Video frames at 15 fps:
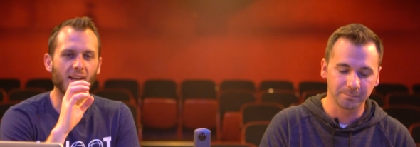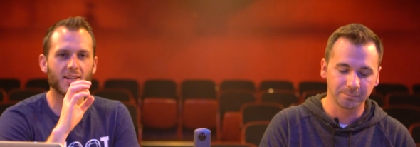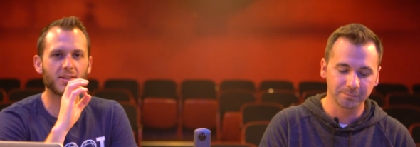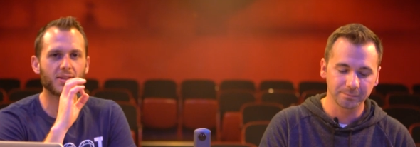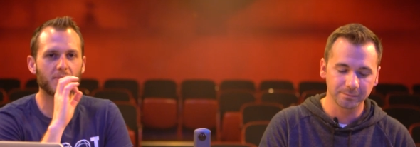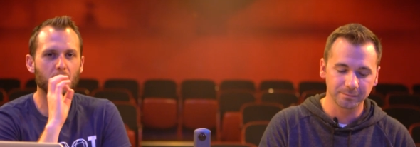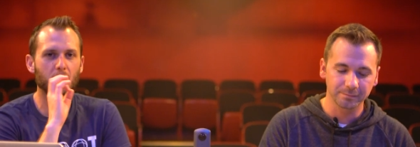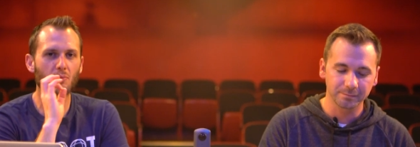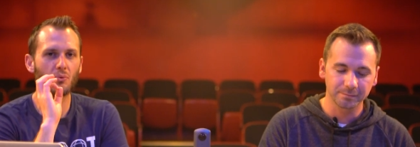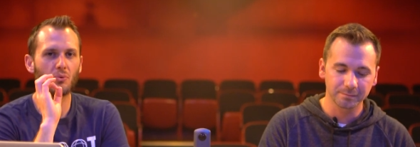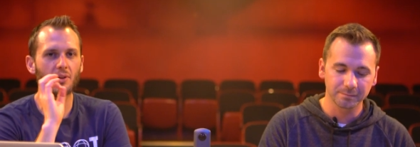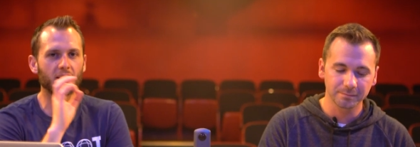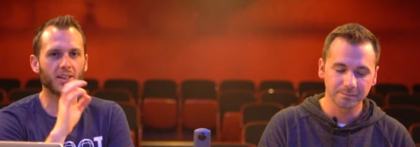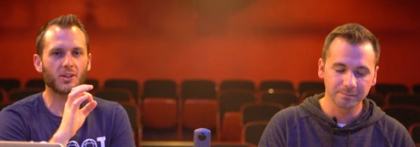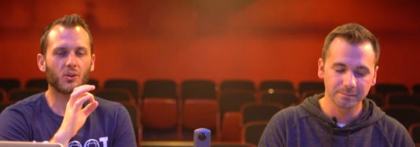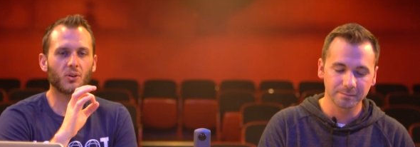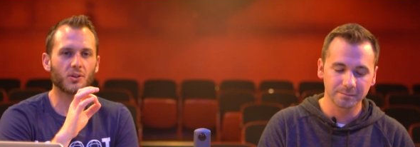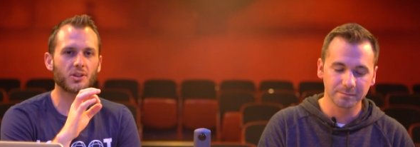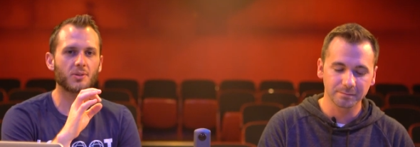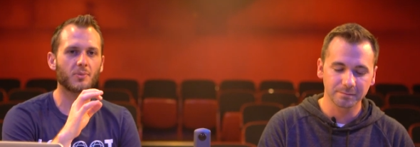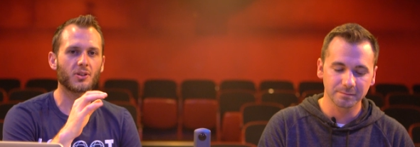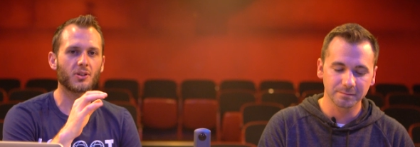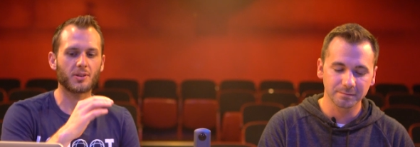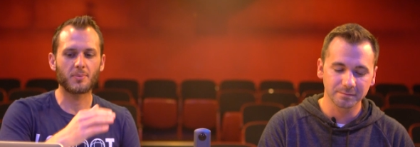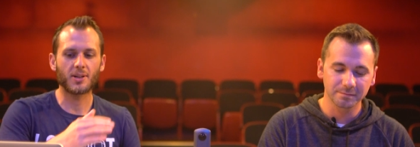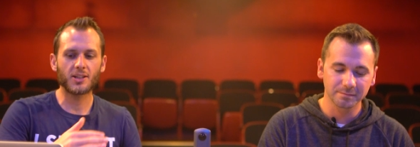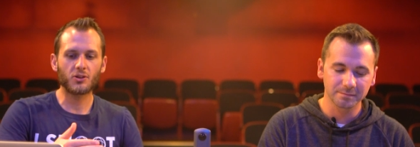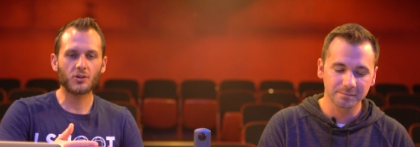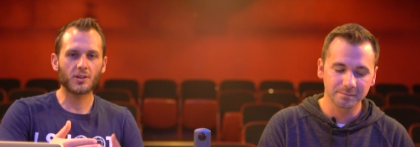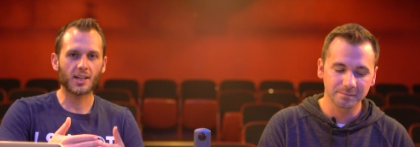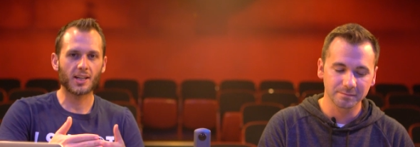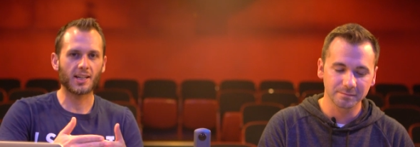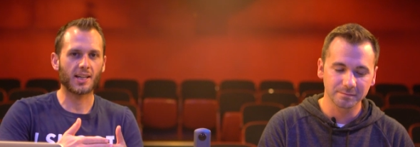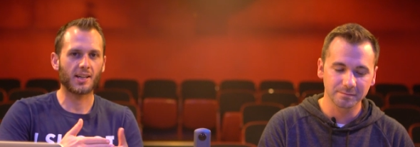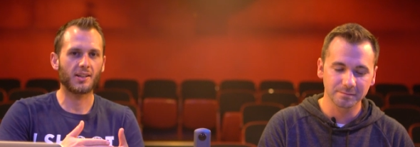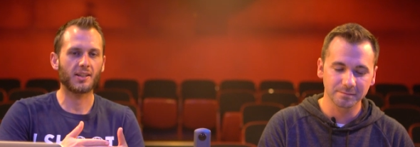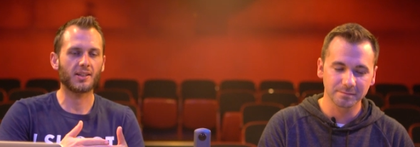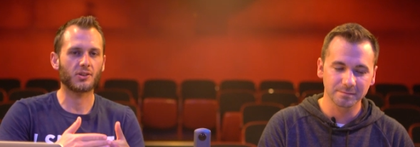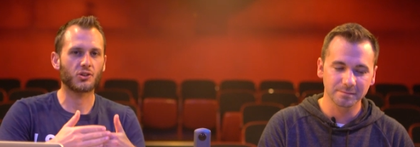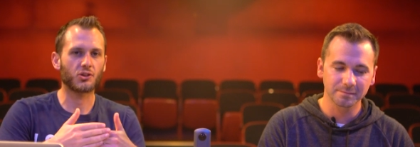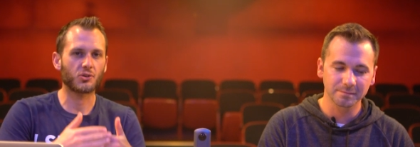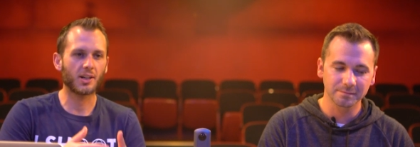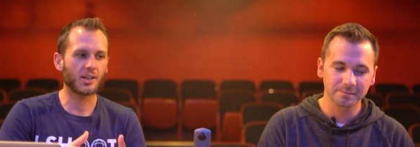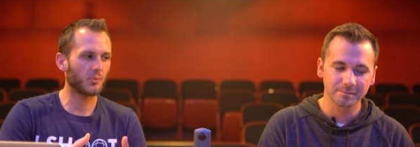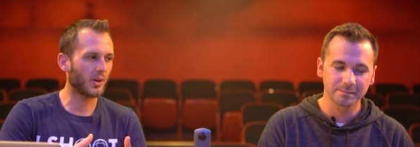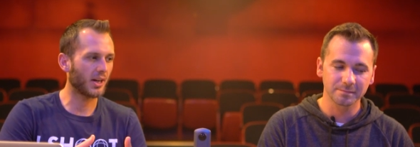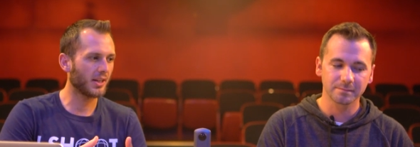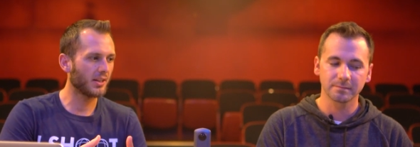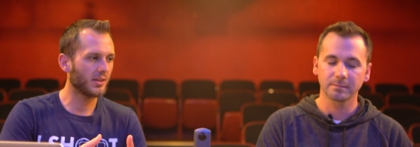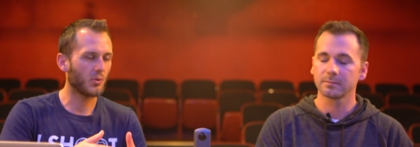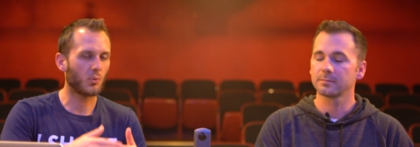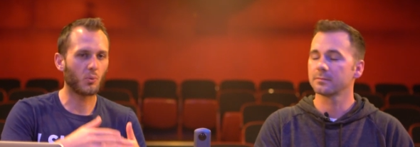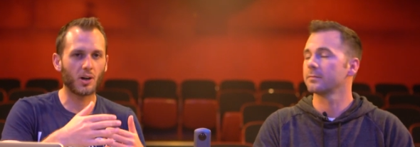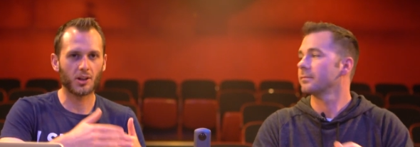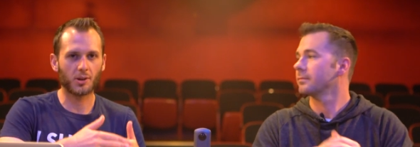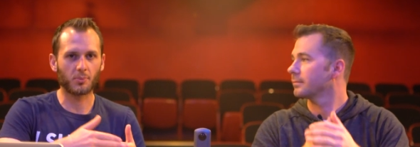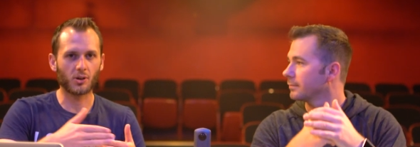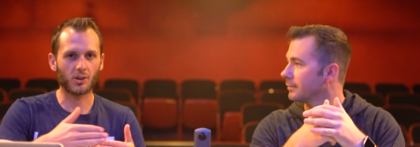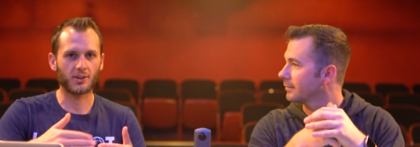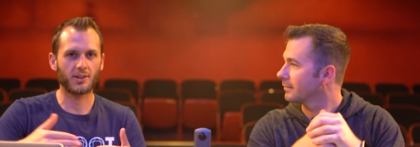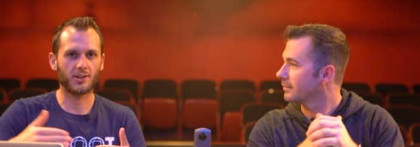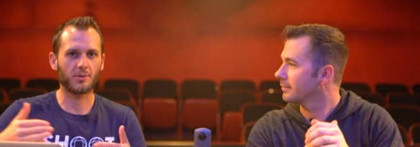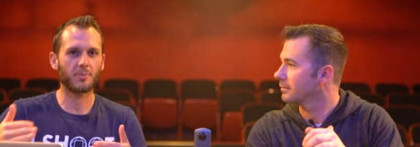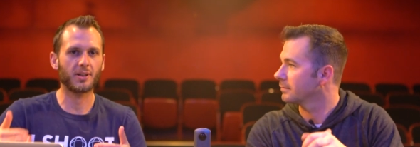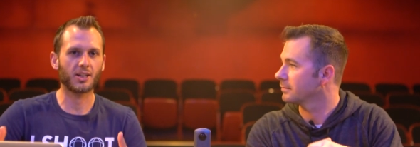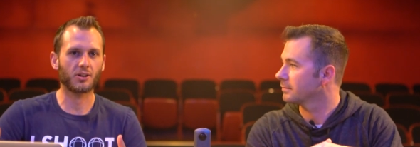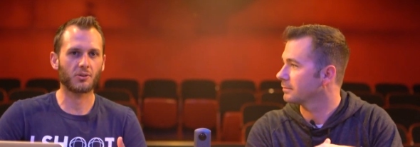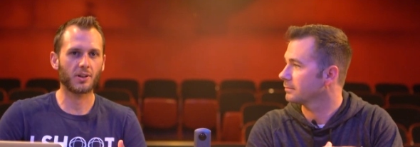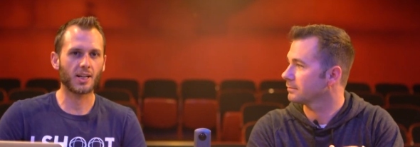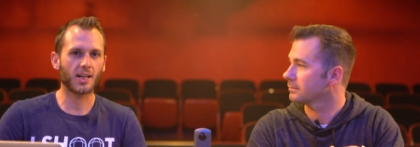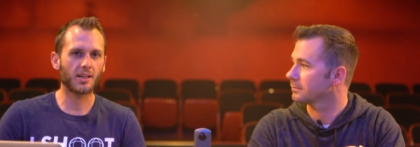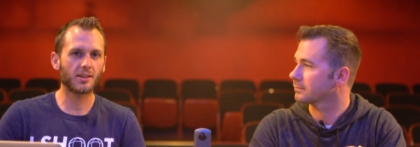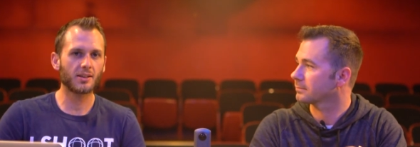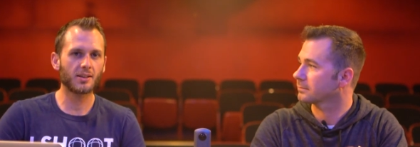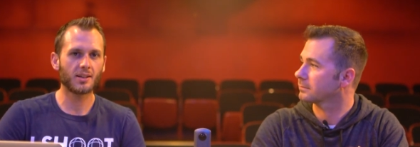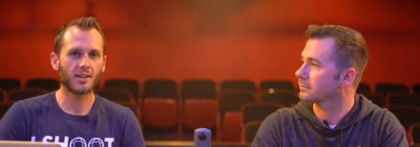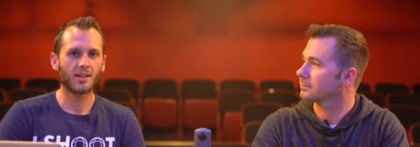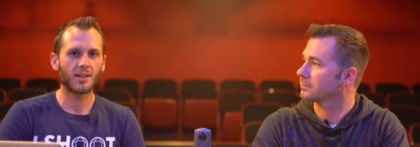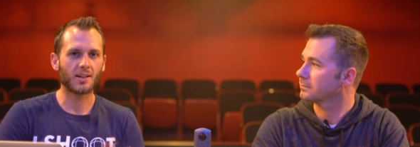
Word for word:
Speaker 1: that is really awesome because it means you can get straight away while the proxies are being created.